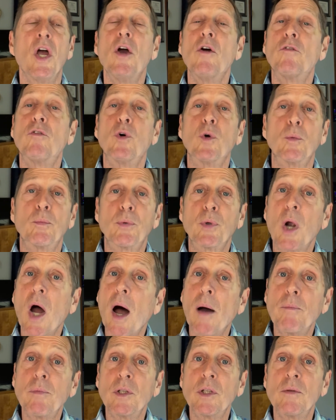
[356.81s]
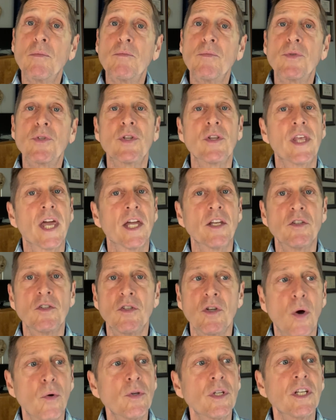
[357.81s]
for problems that
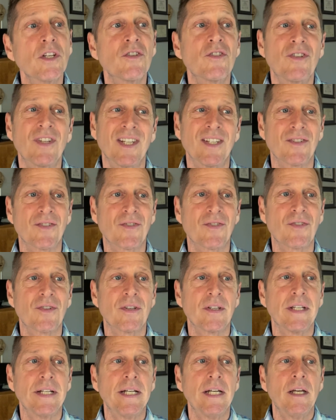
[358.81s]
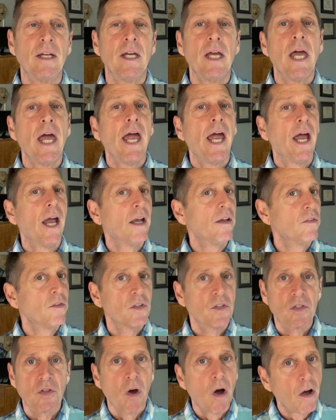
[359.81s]
don't exist. And
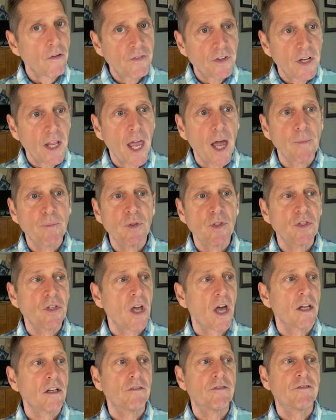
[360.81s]
this often happens out of